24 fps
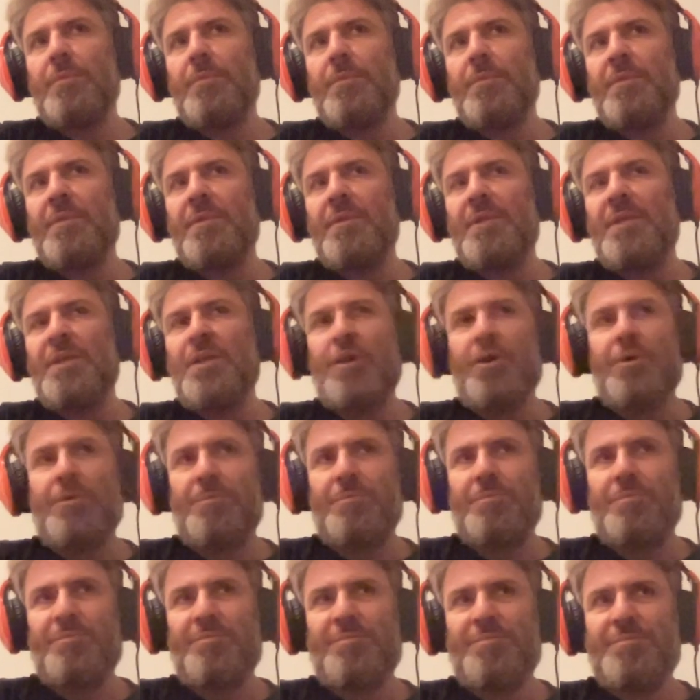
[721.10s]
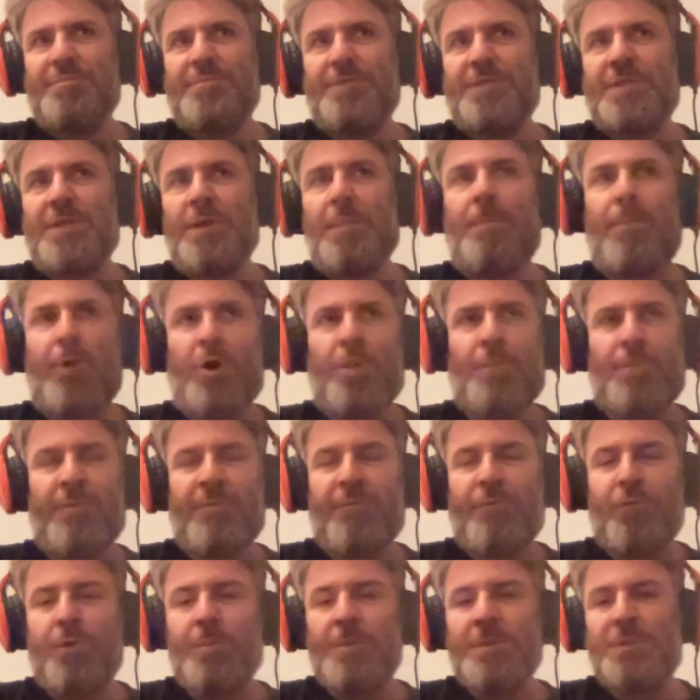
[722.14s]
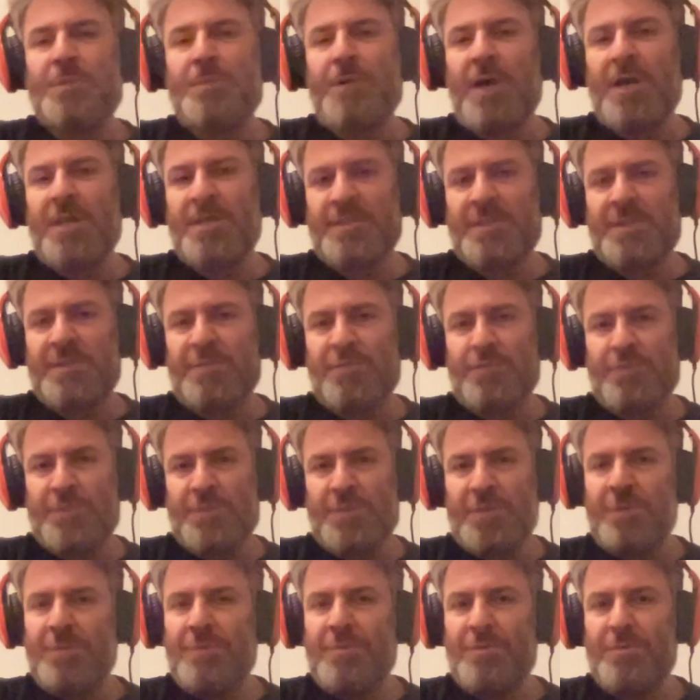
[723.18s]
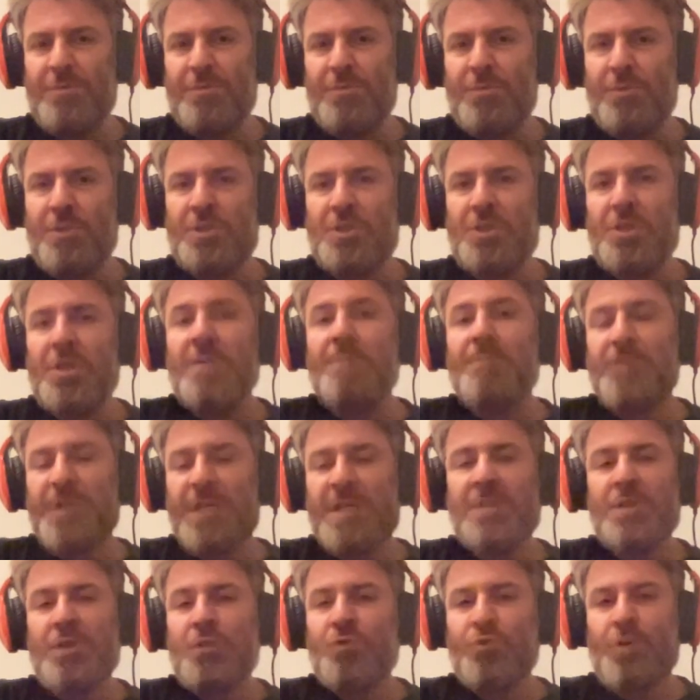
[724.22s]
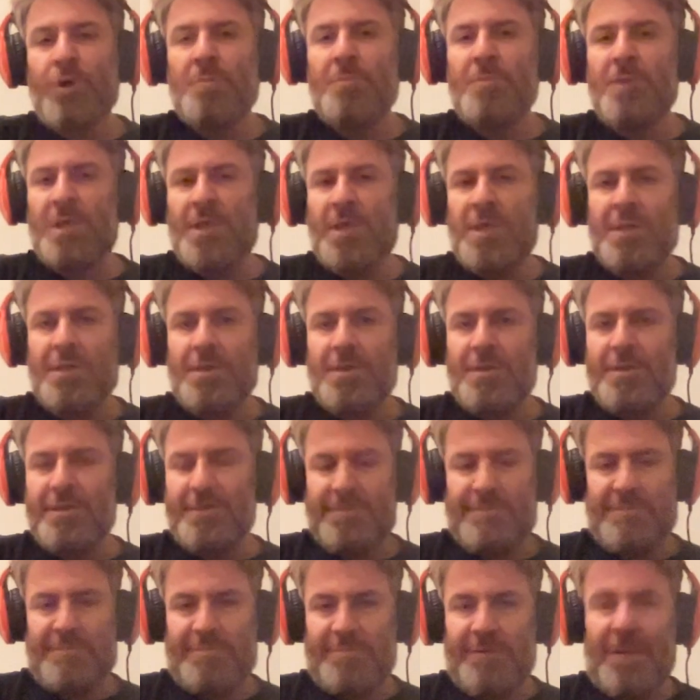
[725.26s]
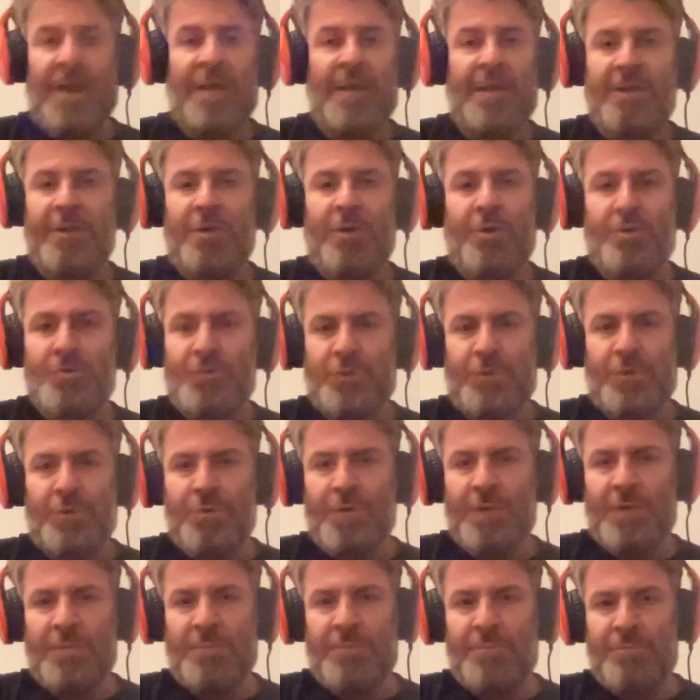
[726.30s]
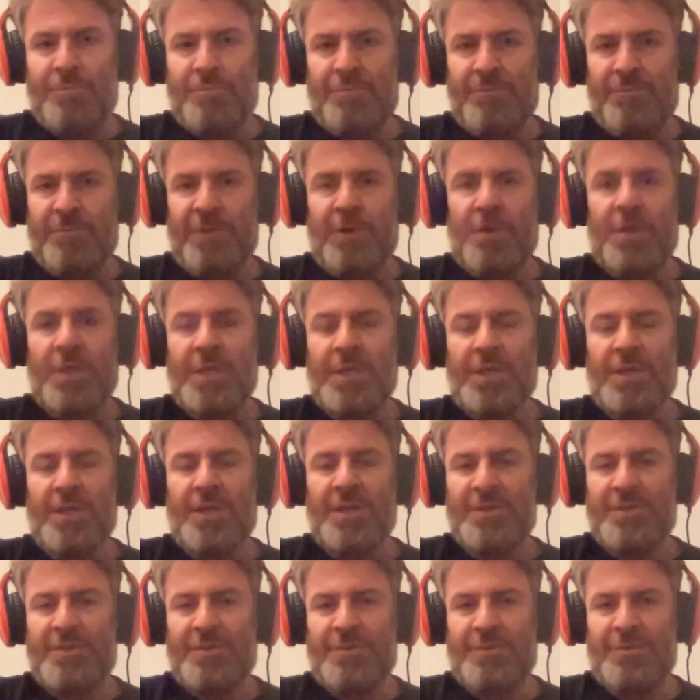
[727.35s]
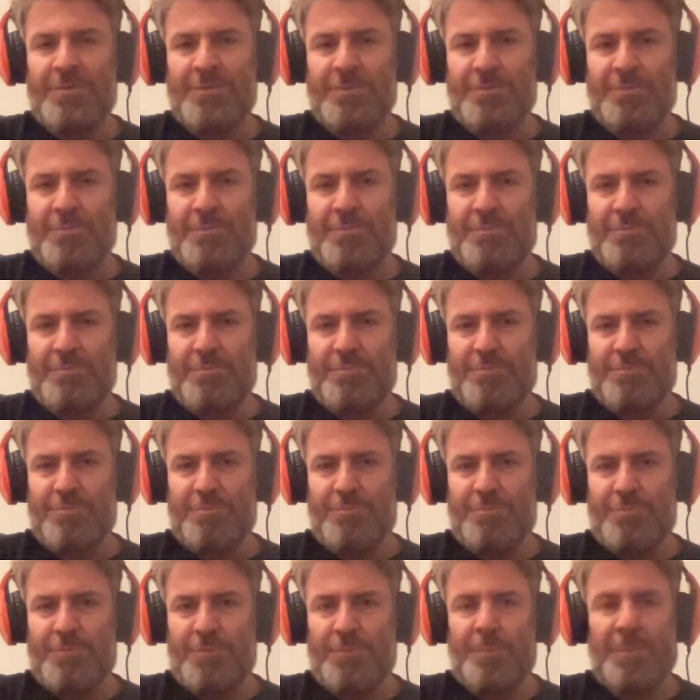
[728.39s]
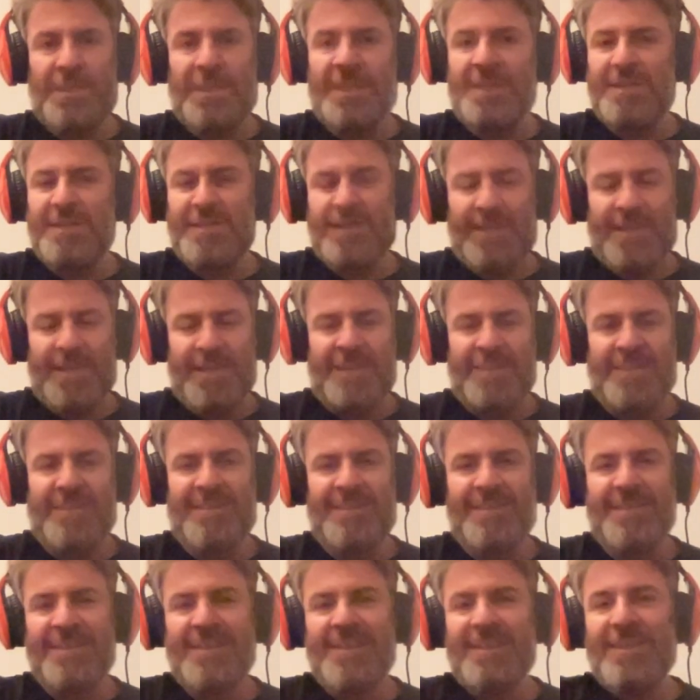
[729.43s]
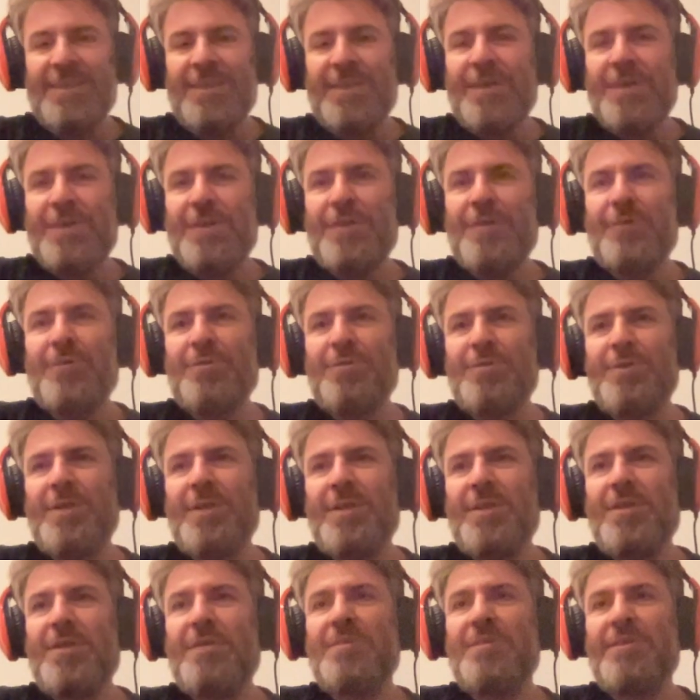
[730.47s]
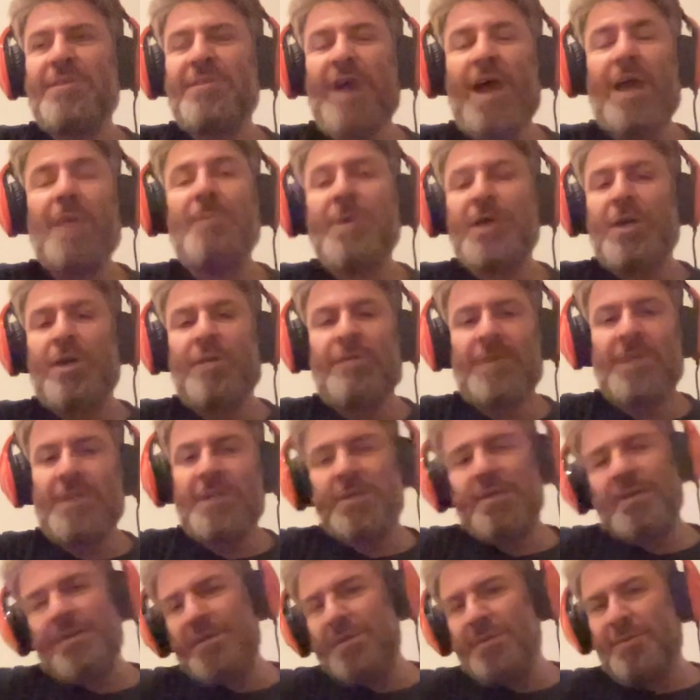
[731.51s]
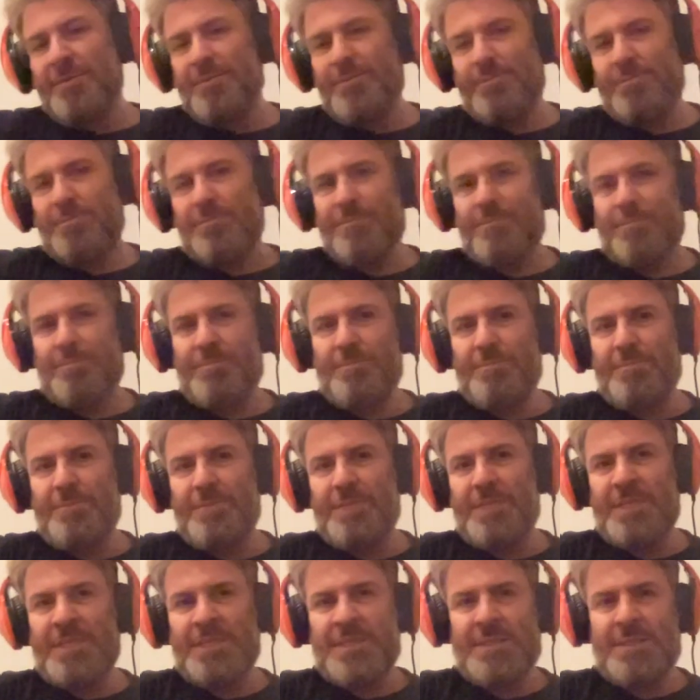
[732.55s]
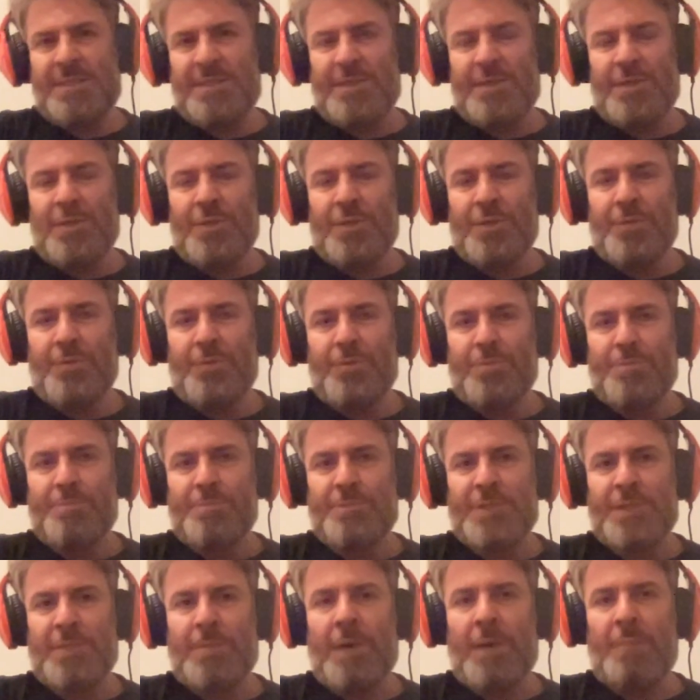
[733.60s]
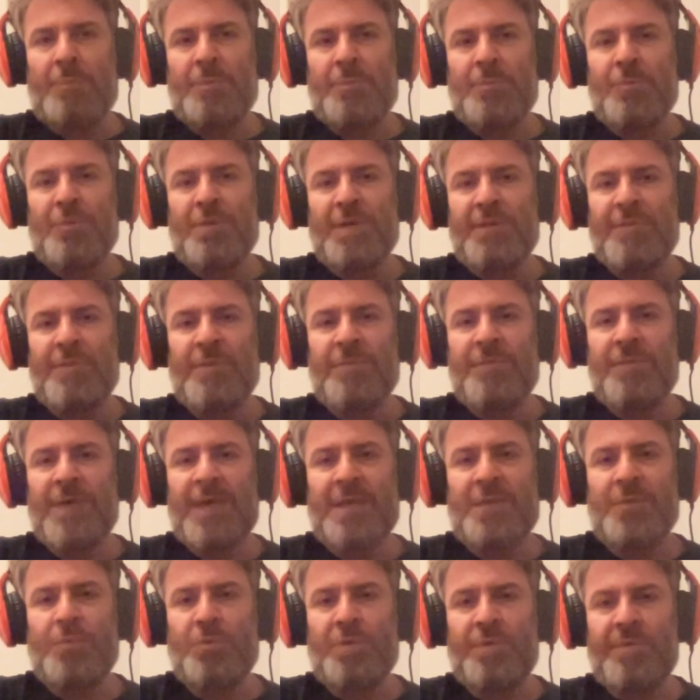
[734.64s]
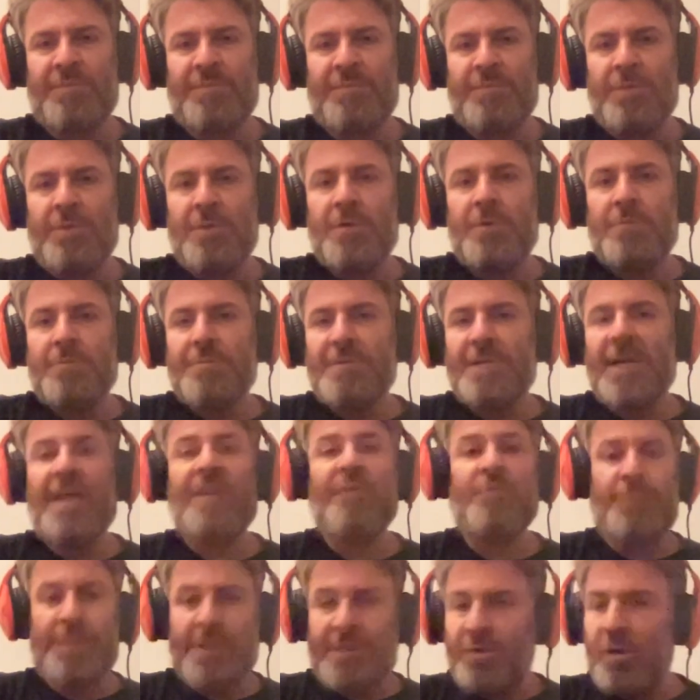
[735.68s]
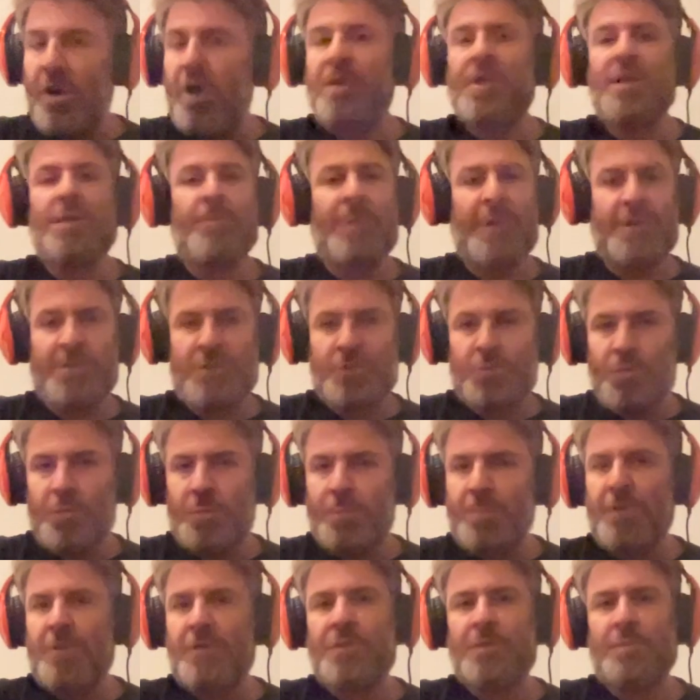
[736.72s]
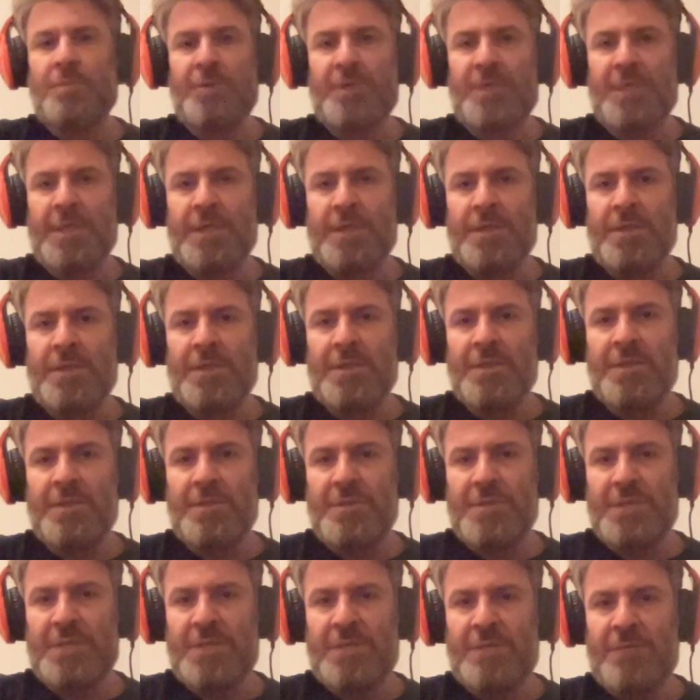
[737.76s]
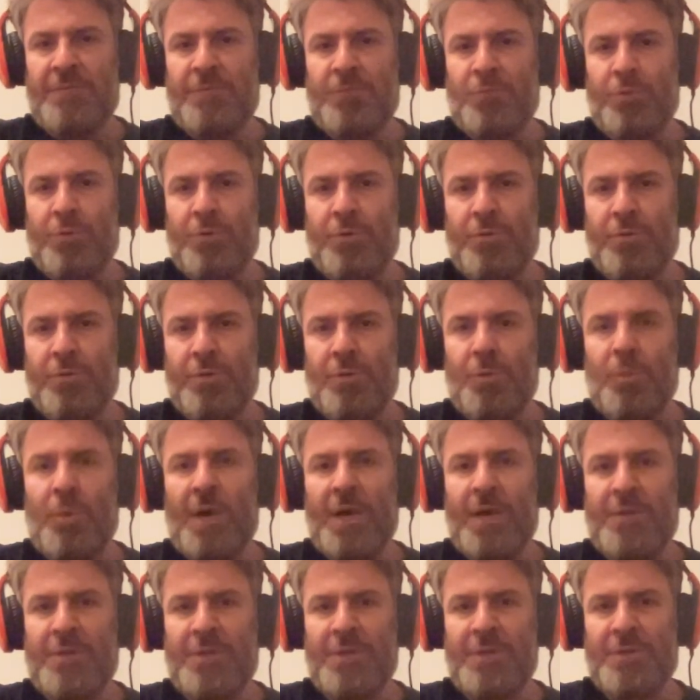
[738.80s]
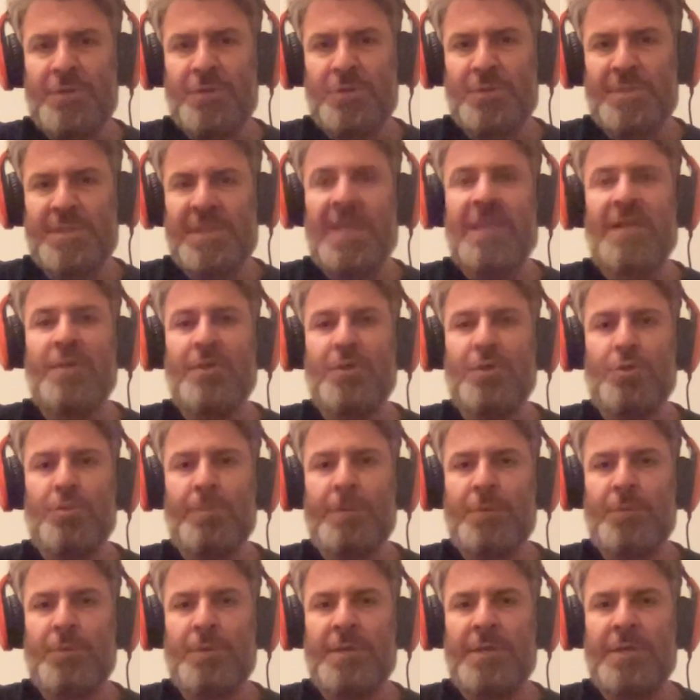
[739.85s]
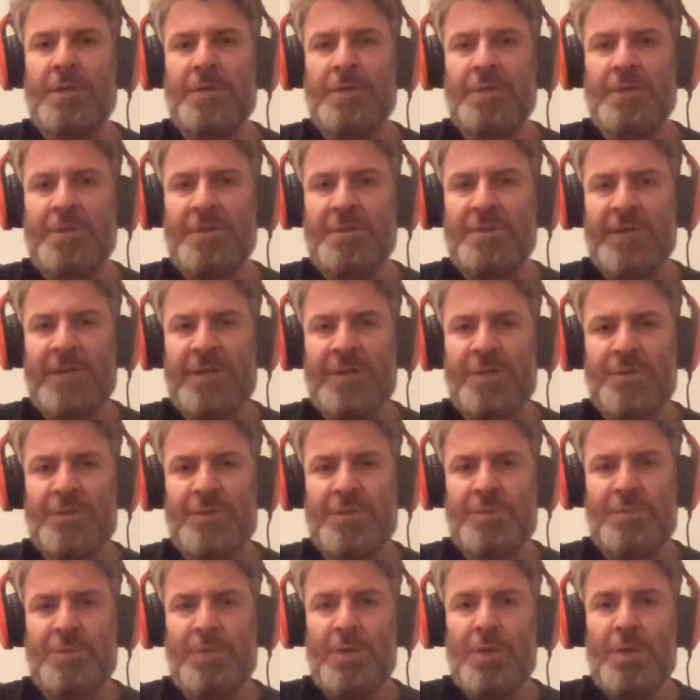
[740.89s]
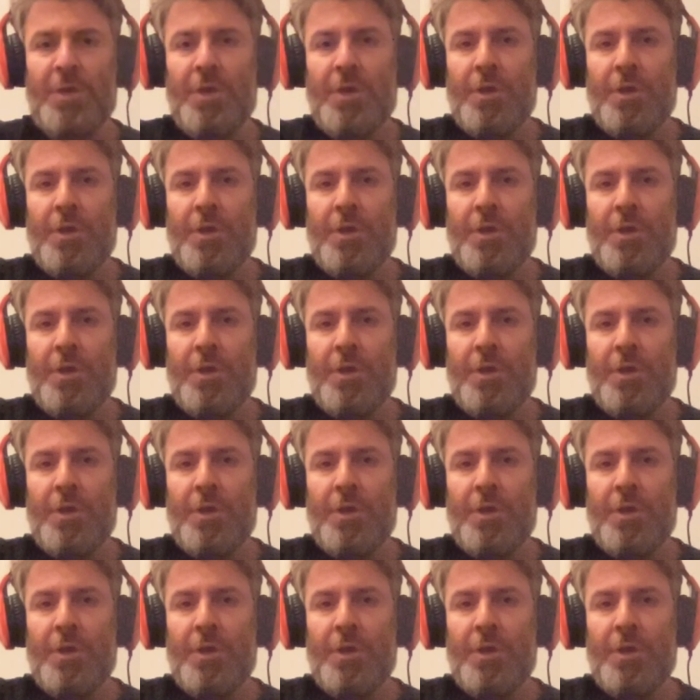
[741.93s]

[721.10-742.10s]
you know, subpar performance, positive result, which is a drum that I also am very inclined to to beat, and you know the the timing of it is a little suboptimal given the fact that we've kind of been talking about this with Barca, particularly in the league, for a while now. So it's getting a little bit redundant and tiresome.